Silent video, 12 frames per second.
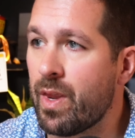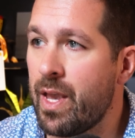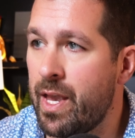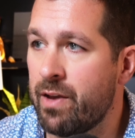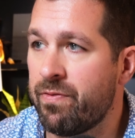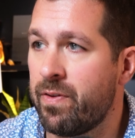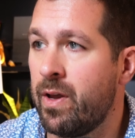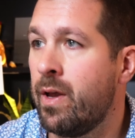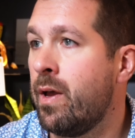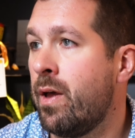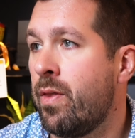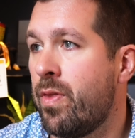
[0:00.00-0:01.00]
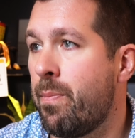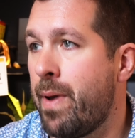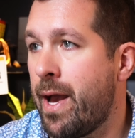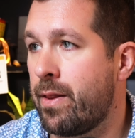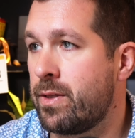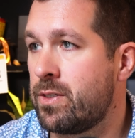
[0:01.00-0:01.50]
If the
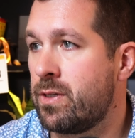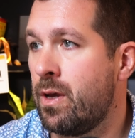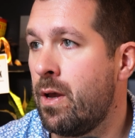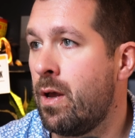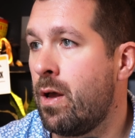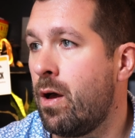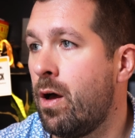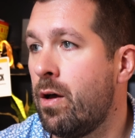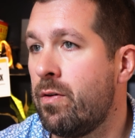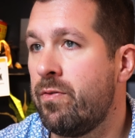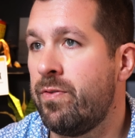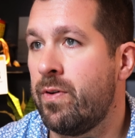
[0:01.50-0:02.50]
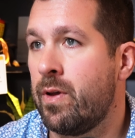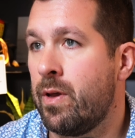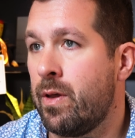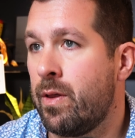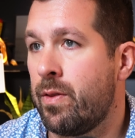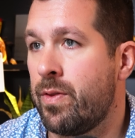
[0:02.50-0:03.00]
balance of
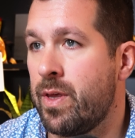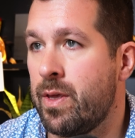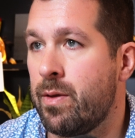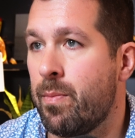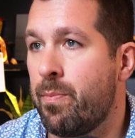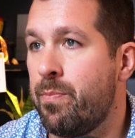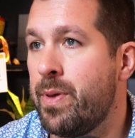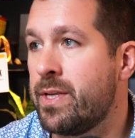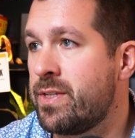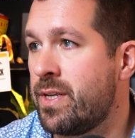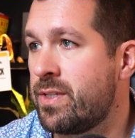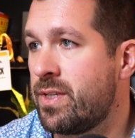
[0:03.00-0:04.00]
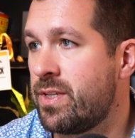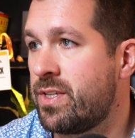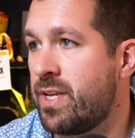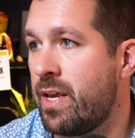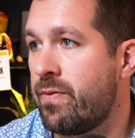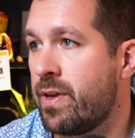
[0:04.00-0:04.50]
the business
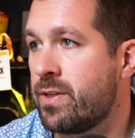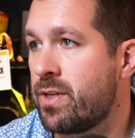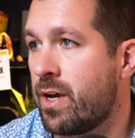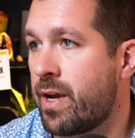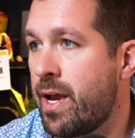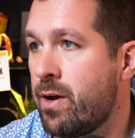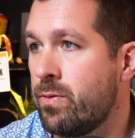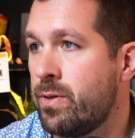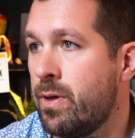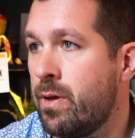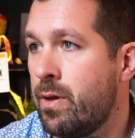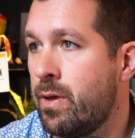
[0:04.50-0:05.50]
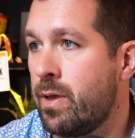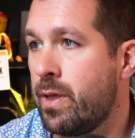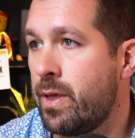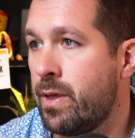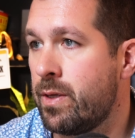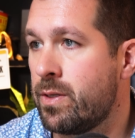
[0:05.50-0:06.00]
savings account
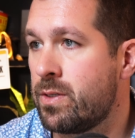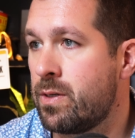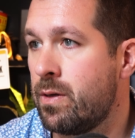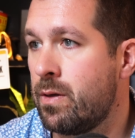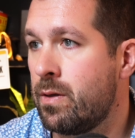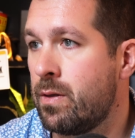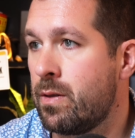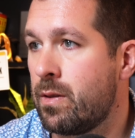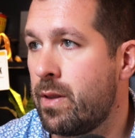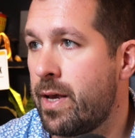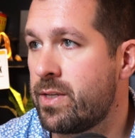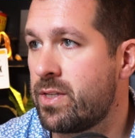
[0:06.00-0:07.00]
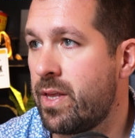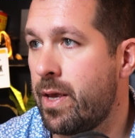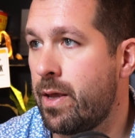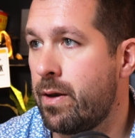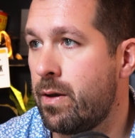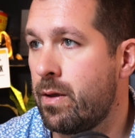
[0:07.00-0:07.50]
is less
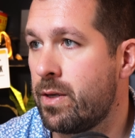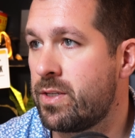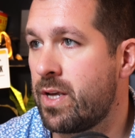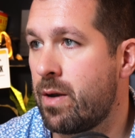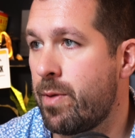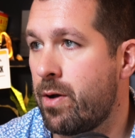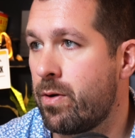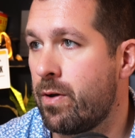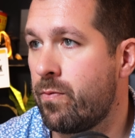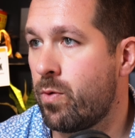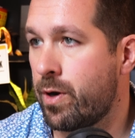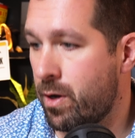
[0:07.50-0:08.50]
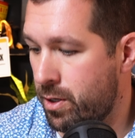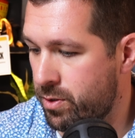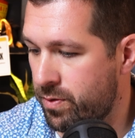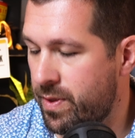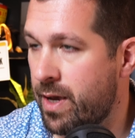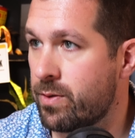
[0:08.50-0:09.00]
than a set amount of
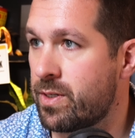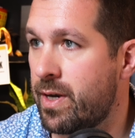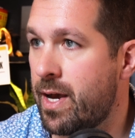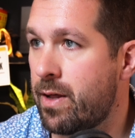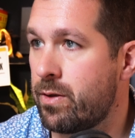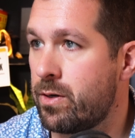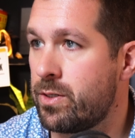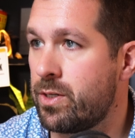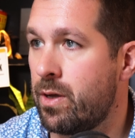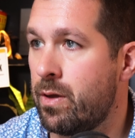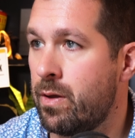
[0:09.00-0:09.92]
$100,000,